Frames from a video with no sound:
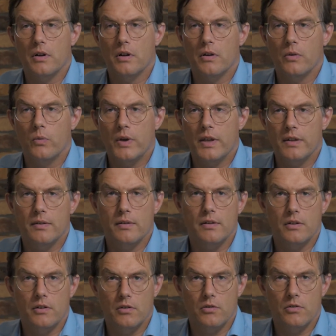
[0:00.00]
with
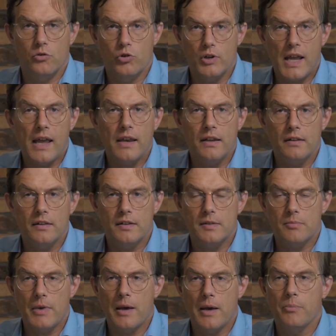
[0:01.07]
creating
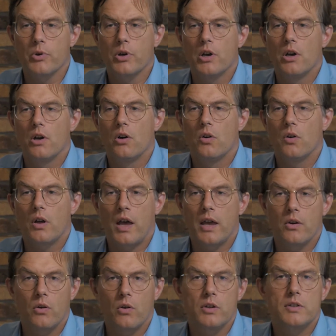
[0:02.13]
this map,
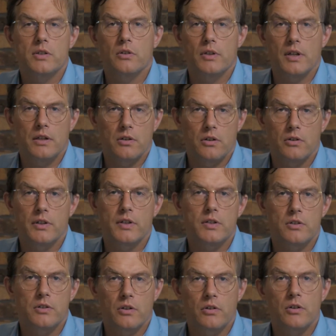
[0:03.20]
and also they told the
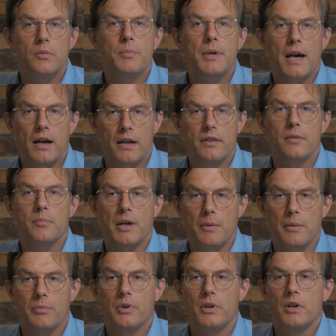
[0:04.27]
story behind the
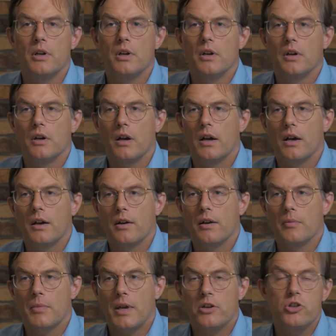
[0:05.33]
map
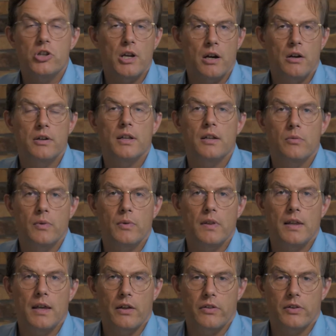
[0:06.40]
and shared it with
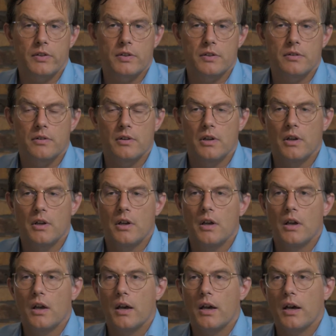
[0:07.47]
the others.
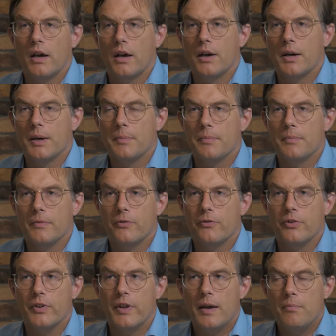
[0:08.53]

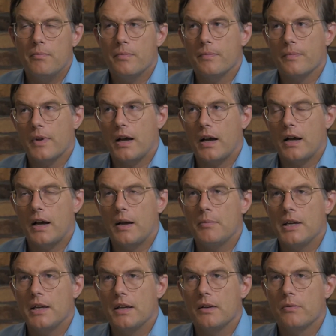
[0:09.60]
For them, I
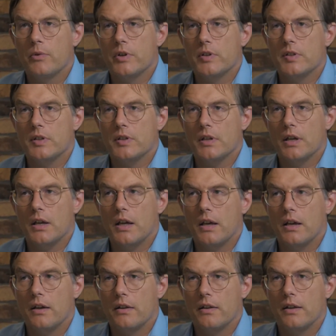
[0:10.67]
mean, it was,
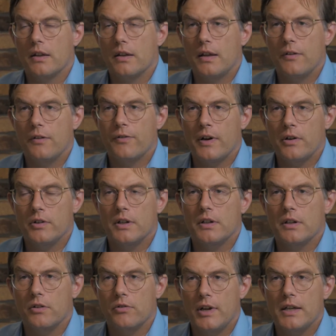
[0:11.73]
they found it
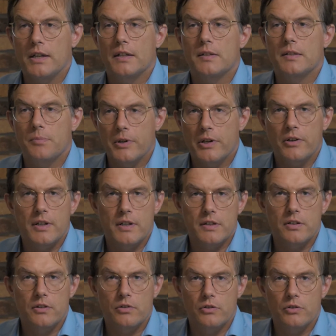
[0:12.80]
a great
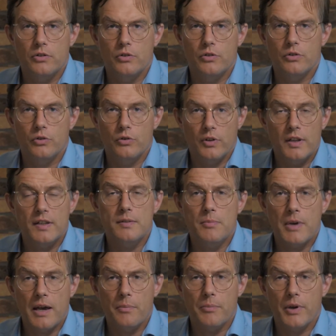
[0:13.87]
experience to do this
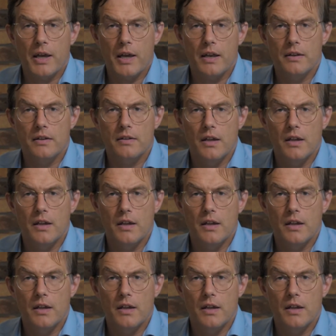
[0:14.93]
map, and